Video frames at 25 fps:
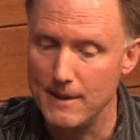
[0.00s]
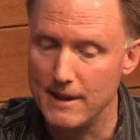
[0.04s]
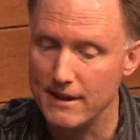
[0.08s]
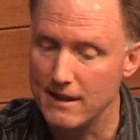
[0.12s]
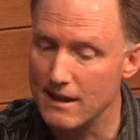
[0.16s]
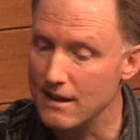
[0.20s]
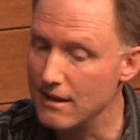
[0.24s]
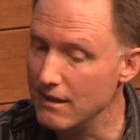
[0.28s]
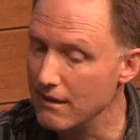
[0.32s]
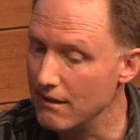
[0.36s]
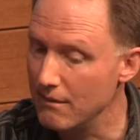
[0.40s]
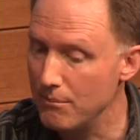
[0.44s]

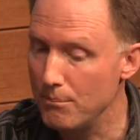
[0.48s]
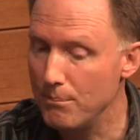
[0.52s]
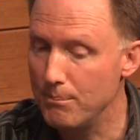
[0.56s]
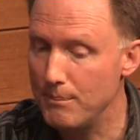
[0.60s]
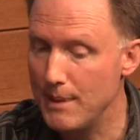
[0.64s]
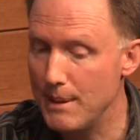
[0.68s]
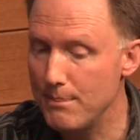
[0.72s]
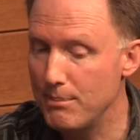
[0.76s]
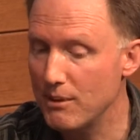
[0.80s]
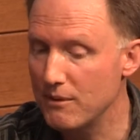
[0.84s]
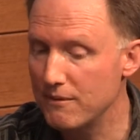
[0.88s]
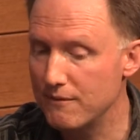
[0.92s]
And then
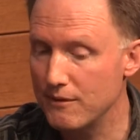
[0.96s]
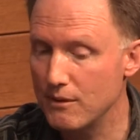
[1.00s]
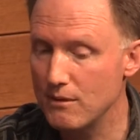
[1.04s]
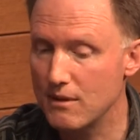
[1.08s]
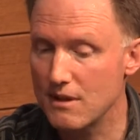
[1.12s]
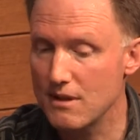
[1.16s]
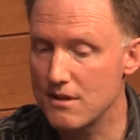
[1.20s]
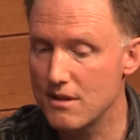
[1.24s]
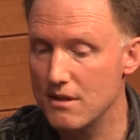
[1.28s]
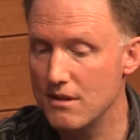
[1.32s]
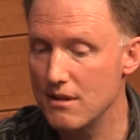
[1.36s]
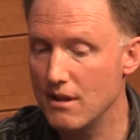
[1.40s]
people
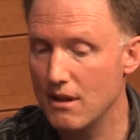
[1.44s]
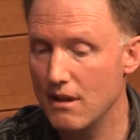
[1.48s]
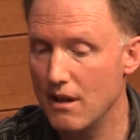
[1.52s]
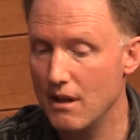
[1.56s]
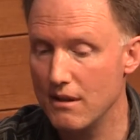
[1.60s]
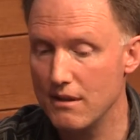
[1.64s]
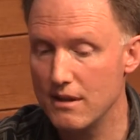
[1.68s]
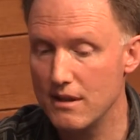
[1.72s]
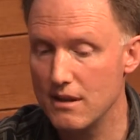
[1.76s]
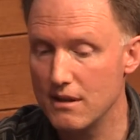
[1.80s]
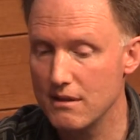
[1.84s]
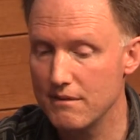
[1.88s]
focus
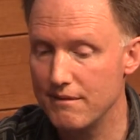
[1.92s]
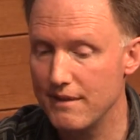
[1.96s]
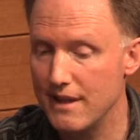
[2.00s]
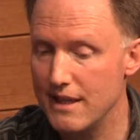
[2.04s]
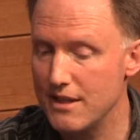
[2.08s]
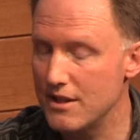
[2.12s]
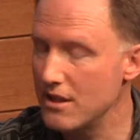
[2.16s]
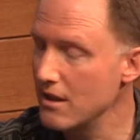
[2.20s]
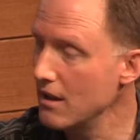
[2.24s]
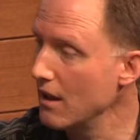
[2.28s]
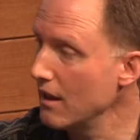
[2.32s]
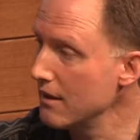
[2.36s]
on the
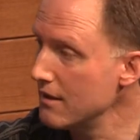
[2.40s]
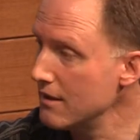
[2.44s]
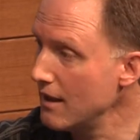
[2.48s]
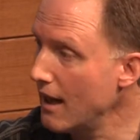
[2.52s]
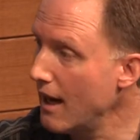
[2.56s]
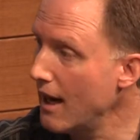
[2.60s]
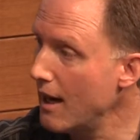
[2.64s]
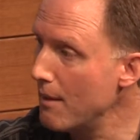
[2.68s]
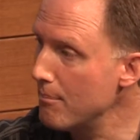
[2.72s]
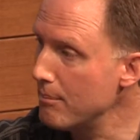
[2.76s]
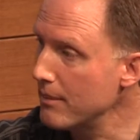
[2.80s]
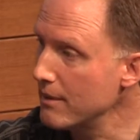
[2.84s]
innovation on
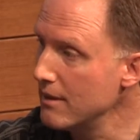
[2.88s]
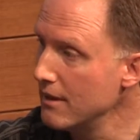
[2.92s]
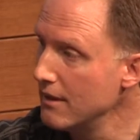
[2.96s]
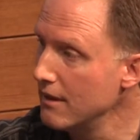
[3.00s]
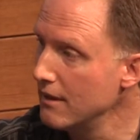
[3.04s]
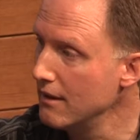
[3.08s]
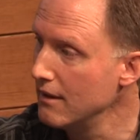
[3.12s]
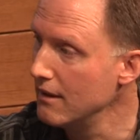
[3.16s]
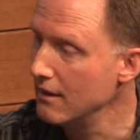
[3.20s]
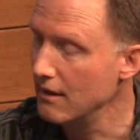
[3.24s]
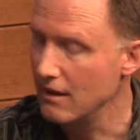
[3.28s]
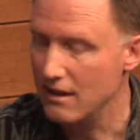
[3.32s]
top
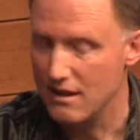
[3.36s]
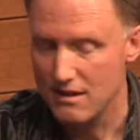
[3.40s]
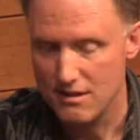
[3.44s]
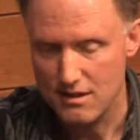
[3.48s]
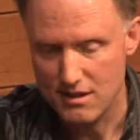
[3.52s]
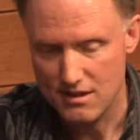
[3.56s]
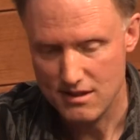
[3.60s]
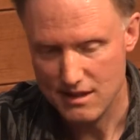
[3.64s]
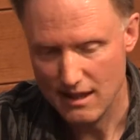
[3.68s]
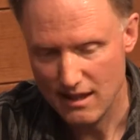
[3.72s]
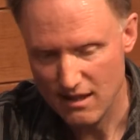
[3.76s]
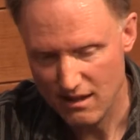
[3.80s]

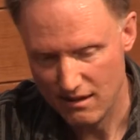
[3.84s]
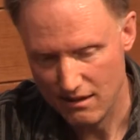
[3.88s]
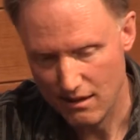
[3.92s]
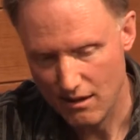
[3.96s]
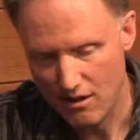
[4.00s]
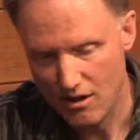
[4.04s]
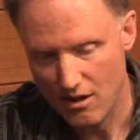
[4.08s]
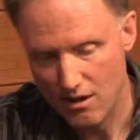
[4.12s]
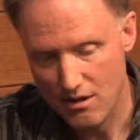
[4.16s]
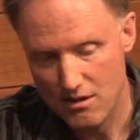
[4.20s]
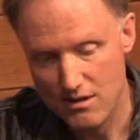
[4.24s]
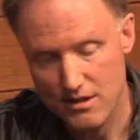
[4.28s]
instead of
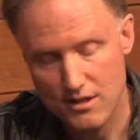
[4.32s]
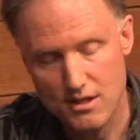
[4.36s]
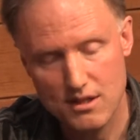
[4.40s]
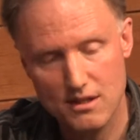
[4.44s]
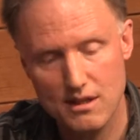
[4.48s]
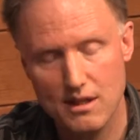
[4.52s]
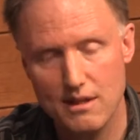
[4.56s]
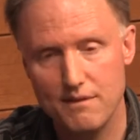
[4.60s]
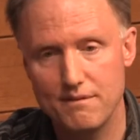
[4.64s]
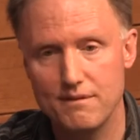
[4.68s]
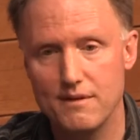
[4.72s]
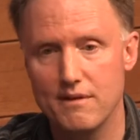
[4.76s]
the hard
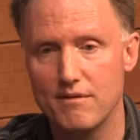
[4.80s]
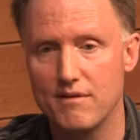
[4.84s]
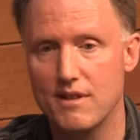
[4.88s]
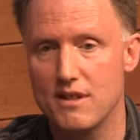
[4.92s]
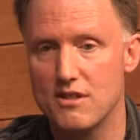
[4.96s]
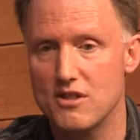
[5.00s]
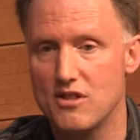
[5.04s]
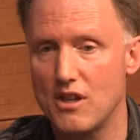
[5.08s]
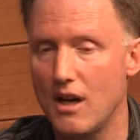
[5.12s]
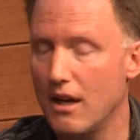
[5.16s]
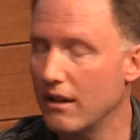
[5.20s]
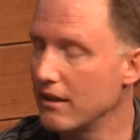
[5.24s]
stuff of
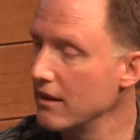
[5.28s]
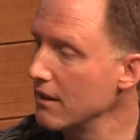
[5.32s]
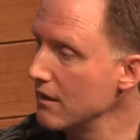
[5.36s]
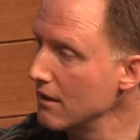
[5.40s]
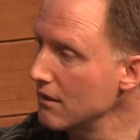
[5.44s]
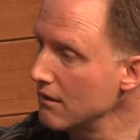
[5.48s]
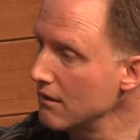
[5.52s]
the SOC